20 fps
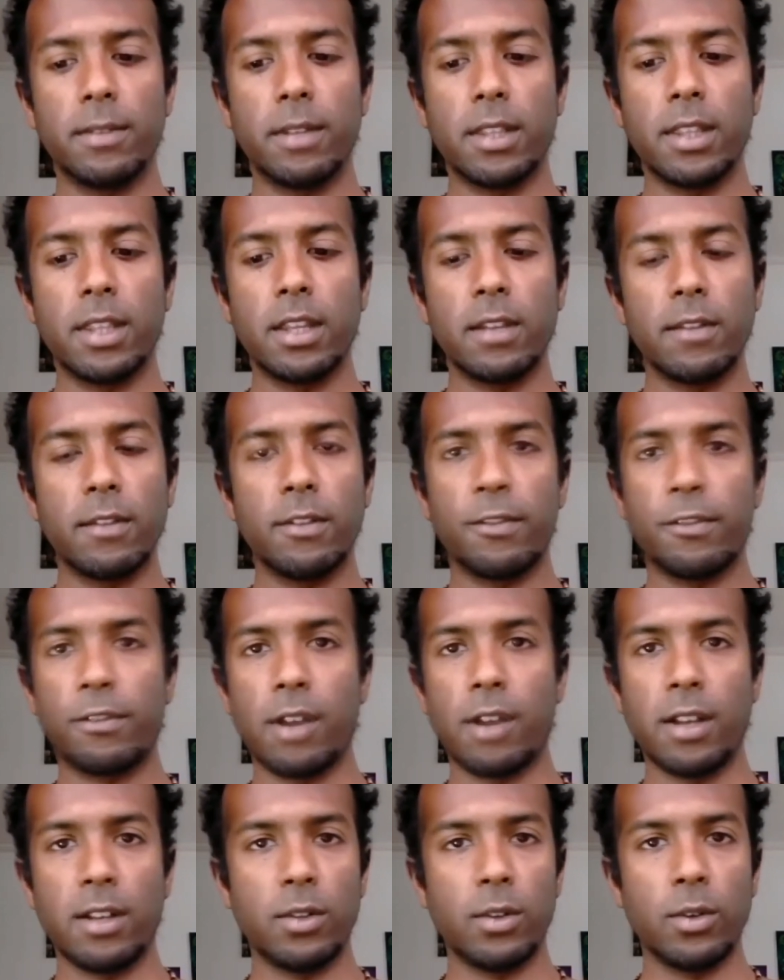Think of a
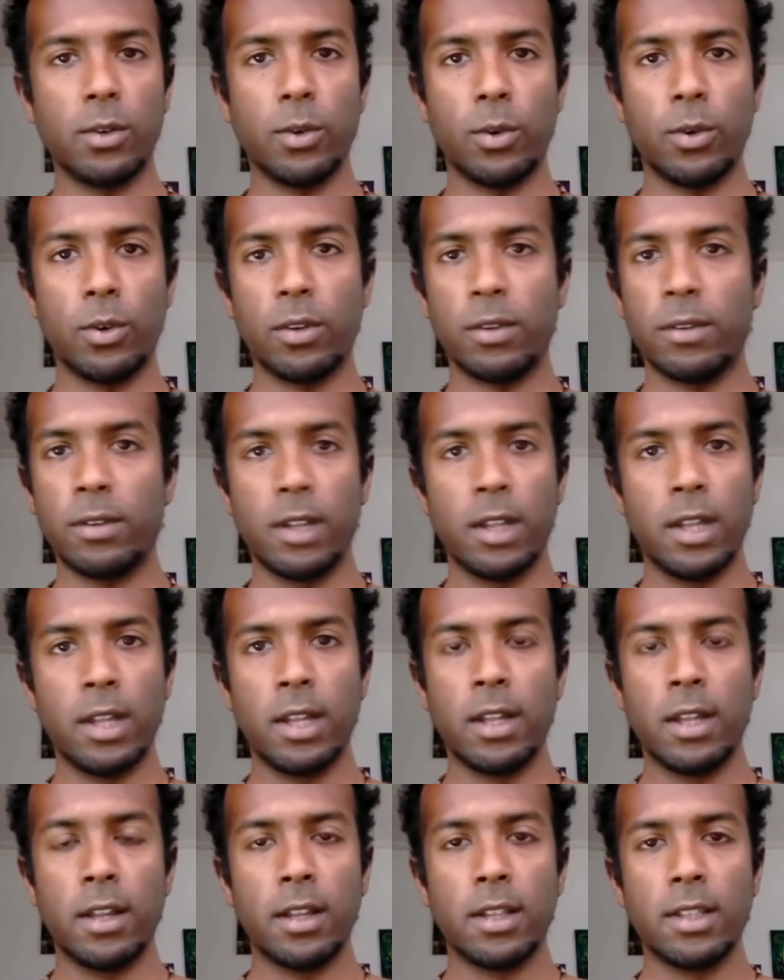friend or
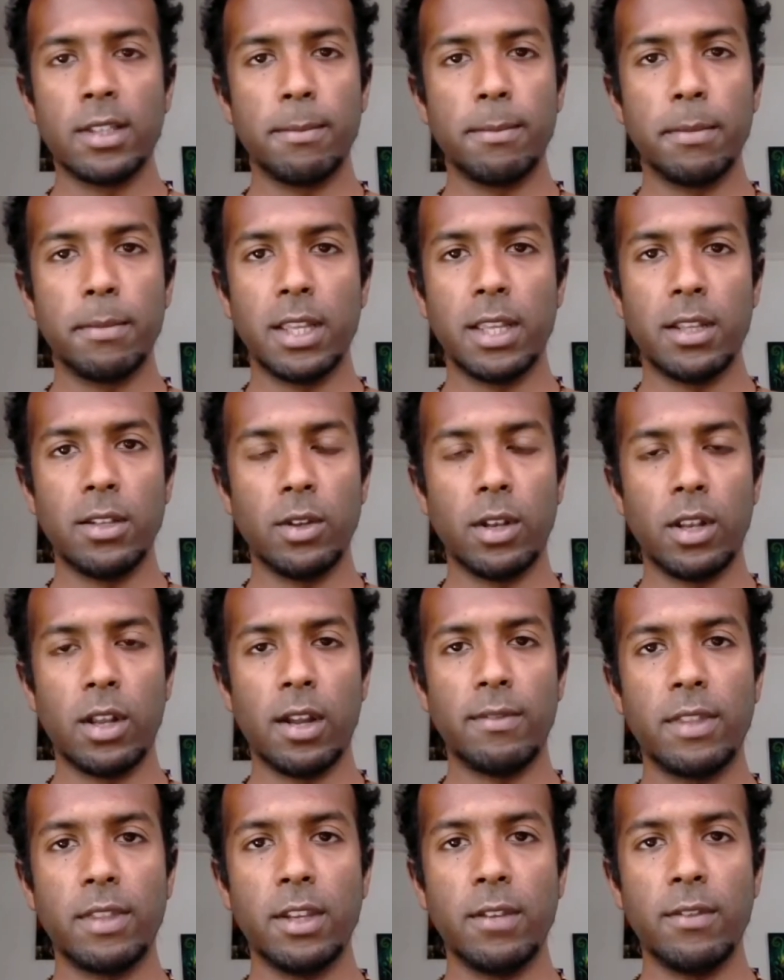somebody in your
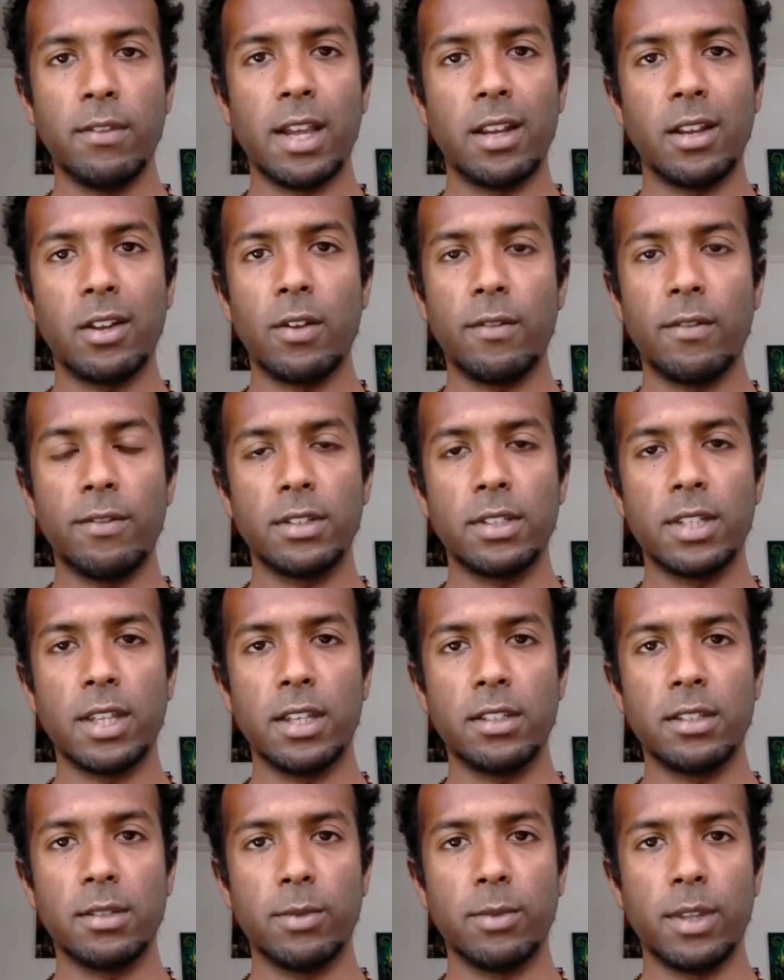life had a
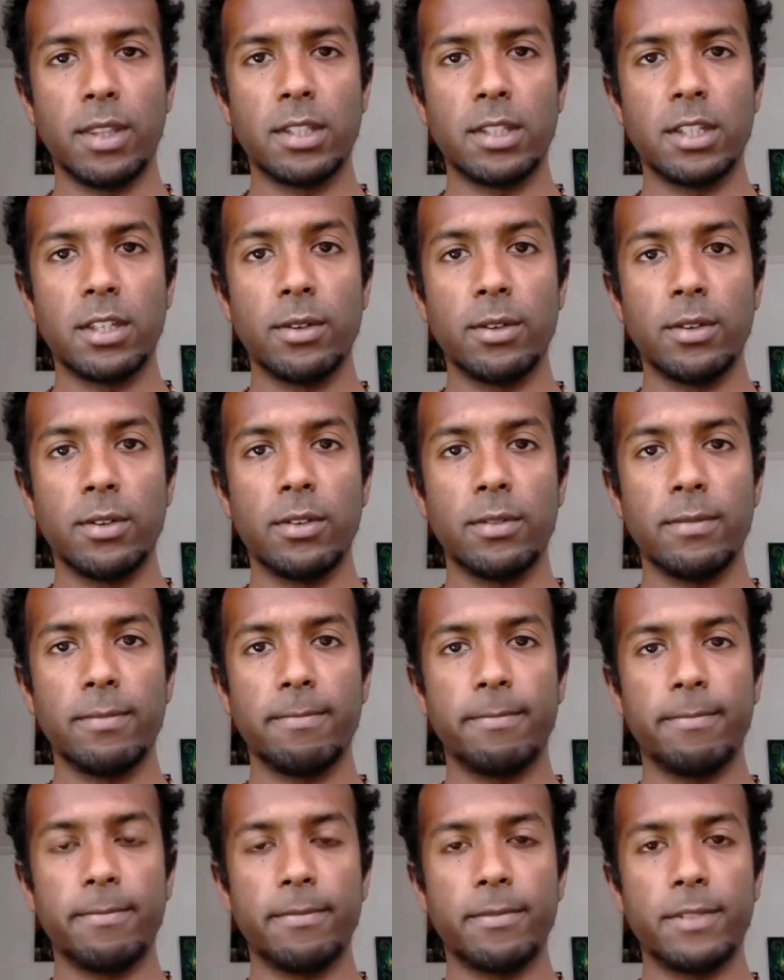conversation with to
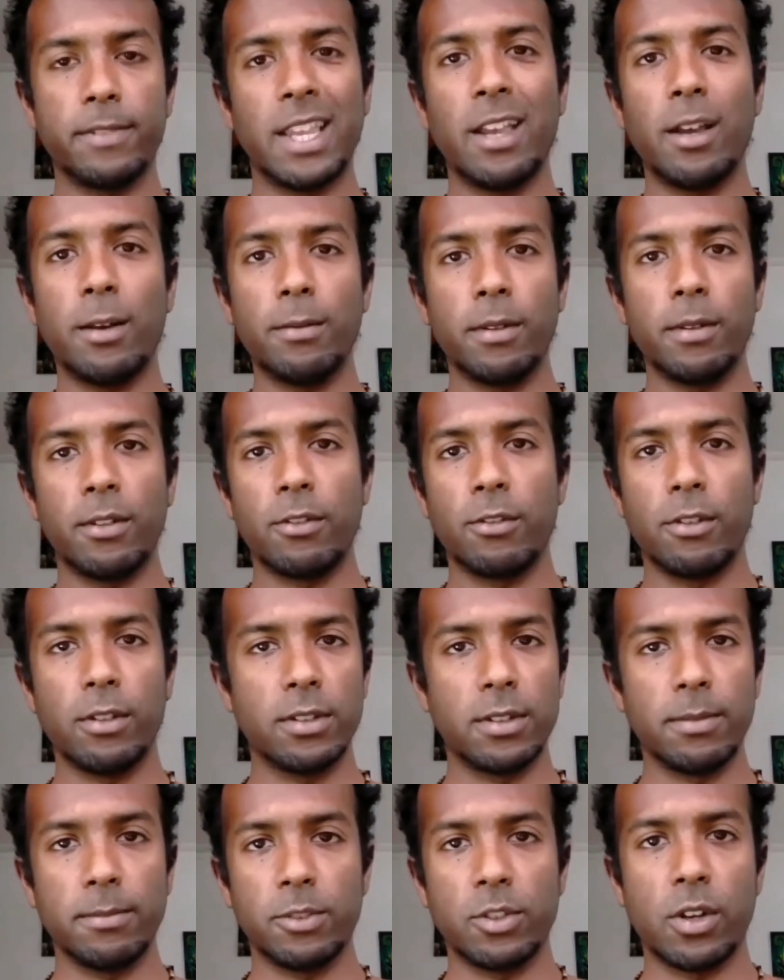help them through
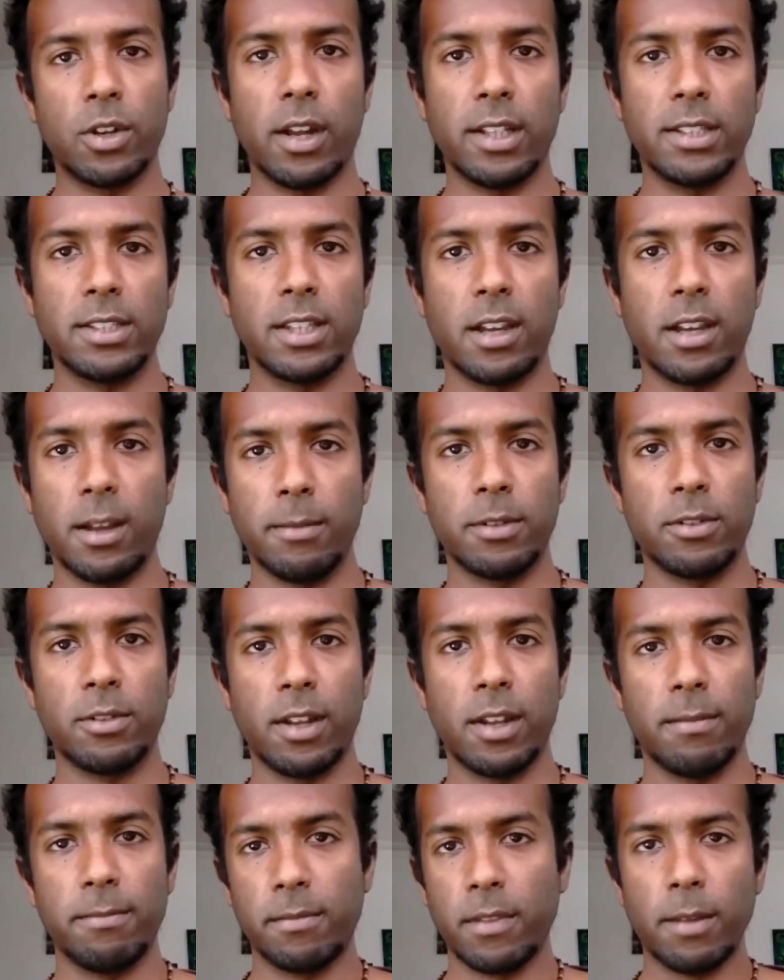some trying times,
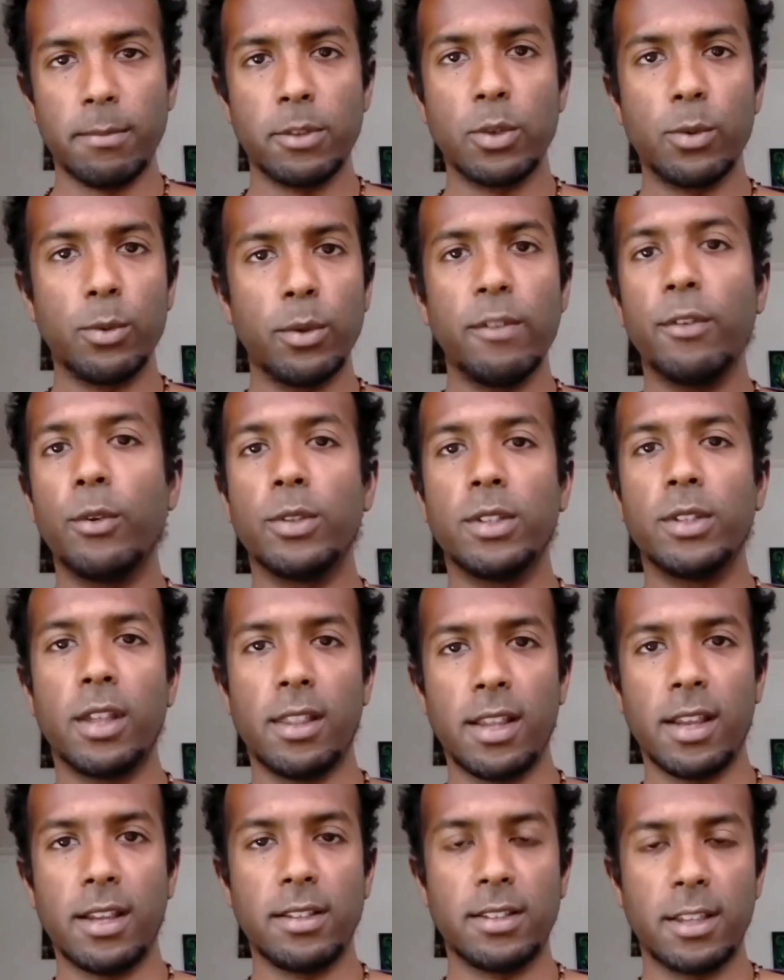right? I'm sure we've all done
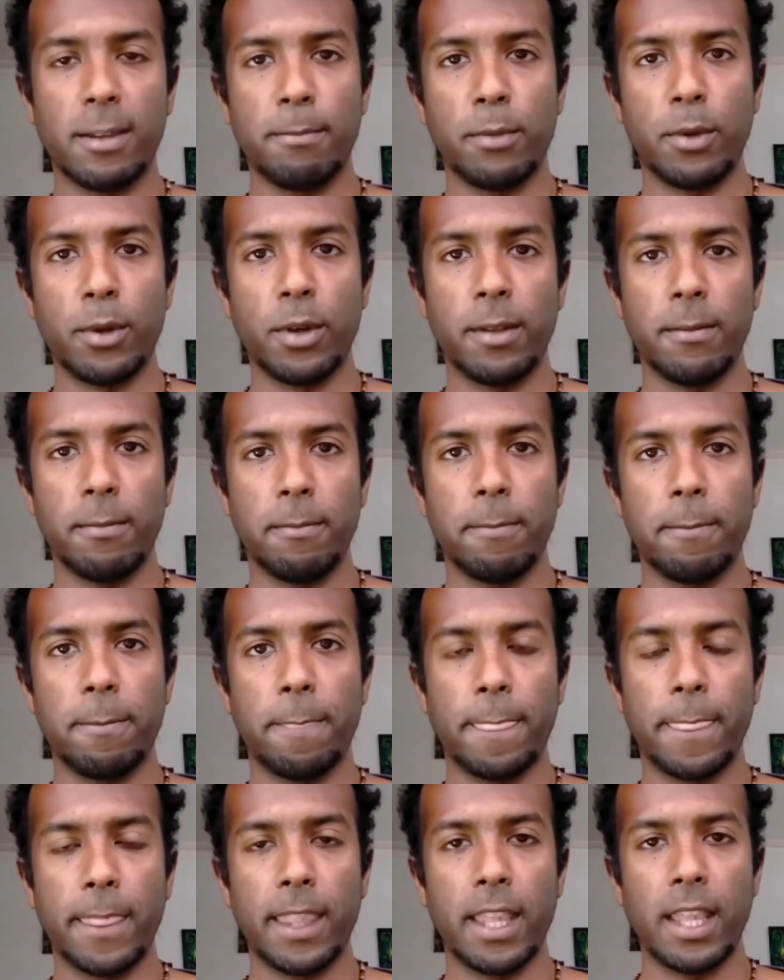that at some point.
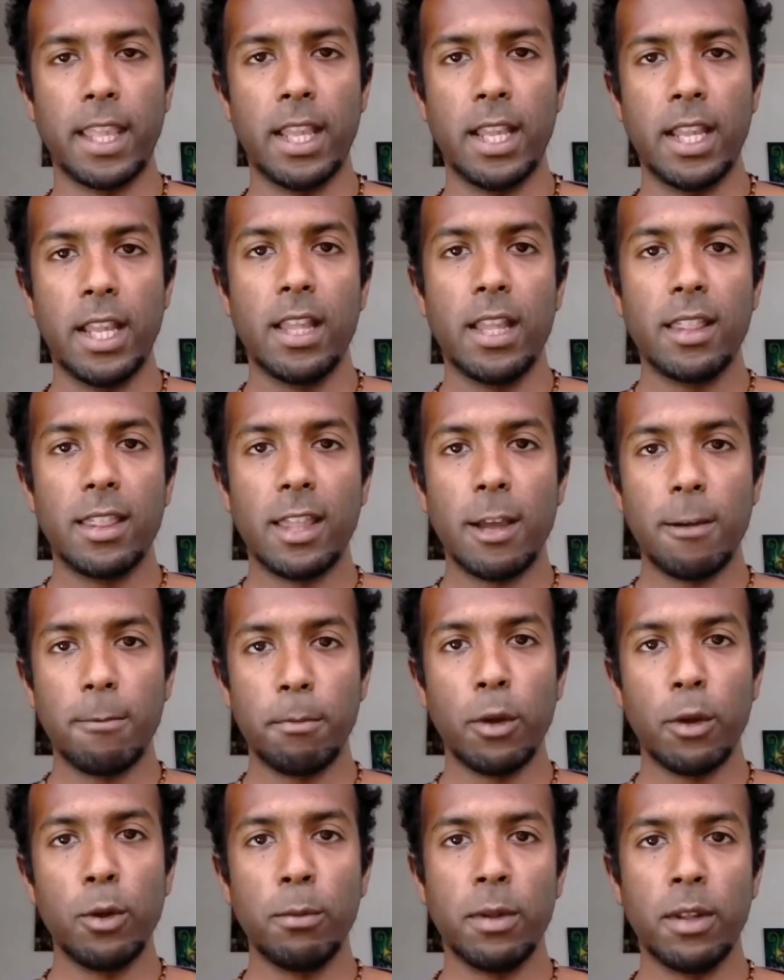That
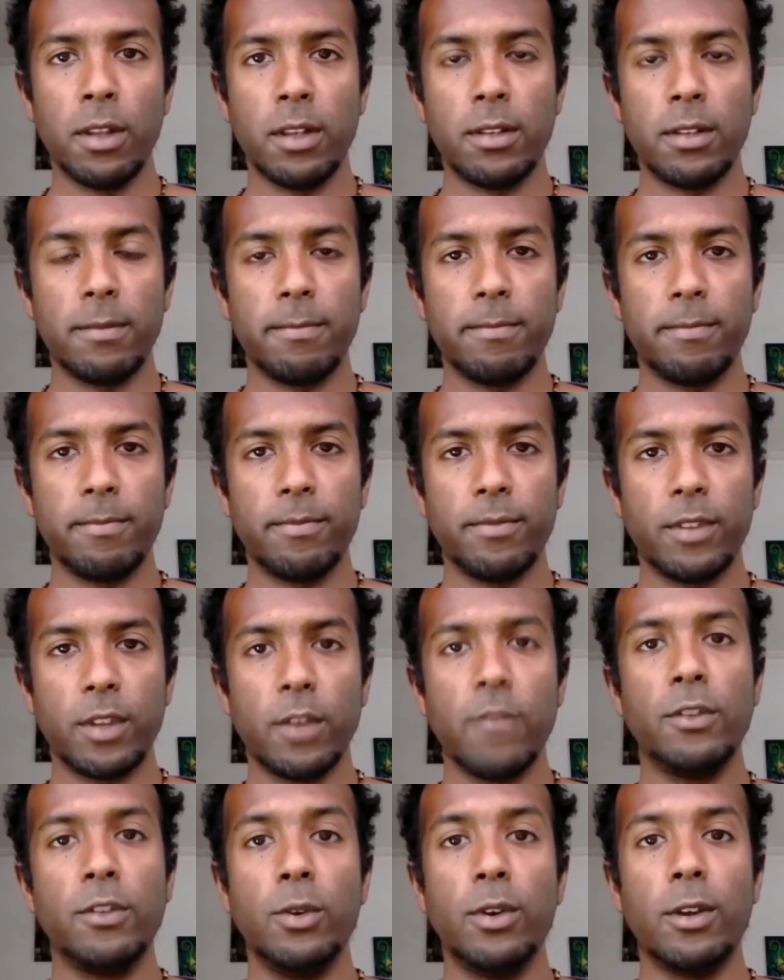moment
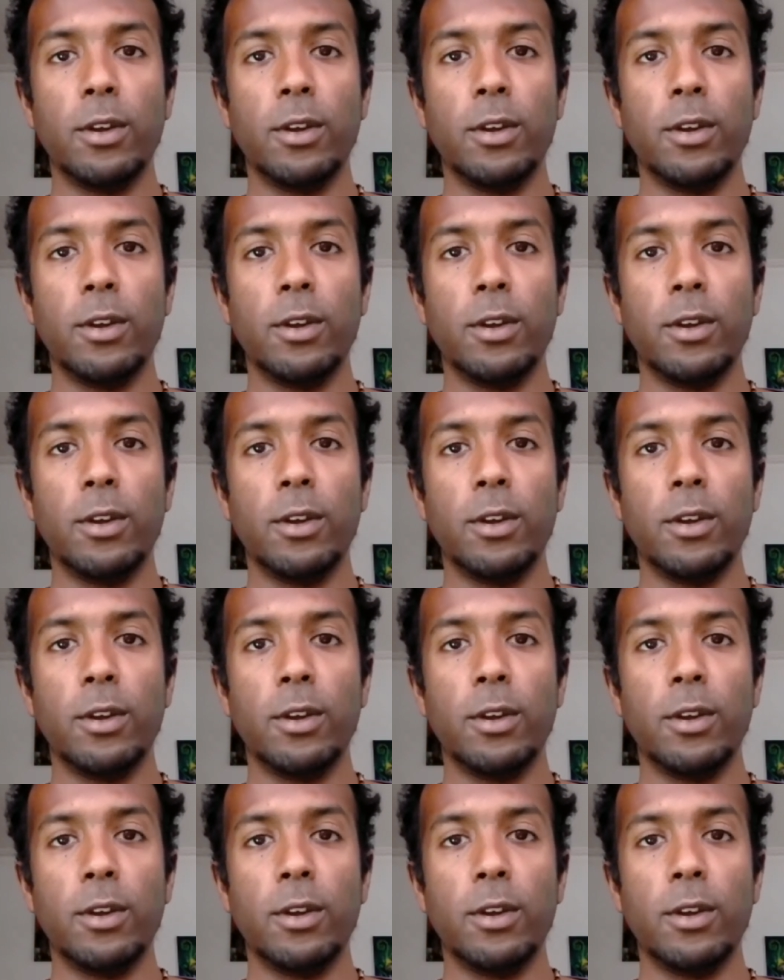of you